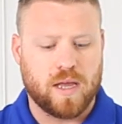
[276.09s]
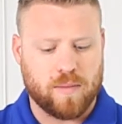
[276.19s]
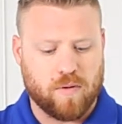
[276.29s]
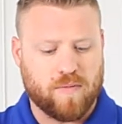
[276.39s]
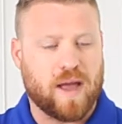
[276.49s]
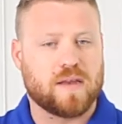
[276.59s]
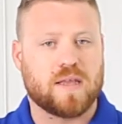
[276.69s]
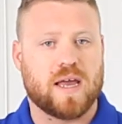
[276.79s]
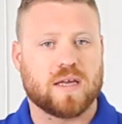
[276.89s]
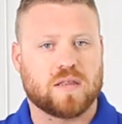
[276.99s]
it provides
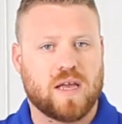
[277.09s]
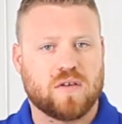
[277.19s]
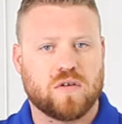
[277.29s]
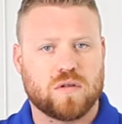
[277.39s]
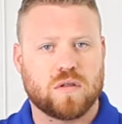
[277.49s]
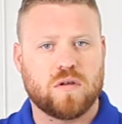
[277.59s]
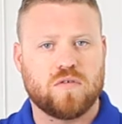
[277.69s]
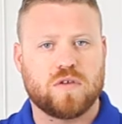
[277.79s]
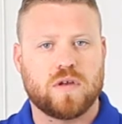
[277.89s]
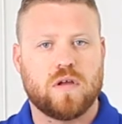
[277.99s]
that extension
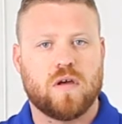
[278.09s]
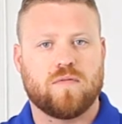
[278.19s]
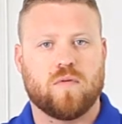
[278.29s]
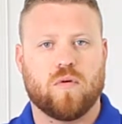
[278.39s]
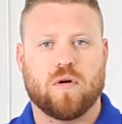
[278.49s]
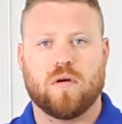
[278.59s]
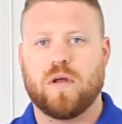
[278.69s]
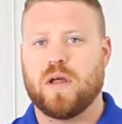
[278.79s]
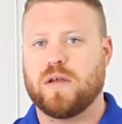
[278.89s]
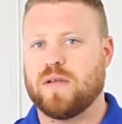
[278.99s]
solution for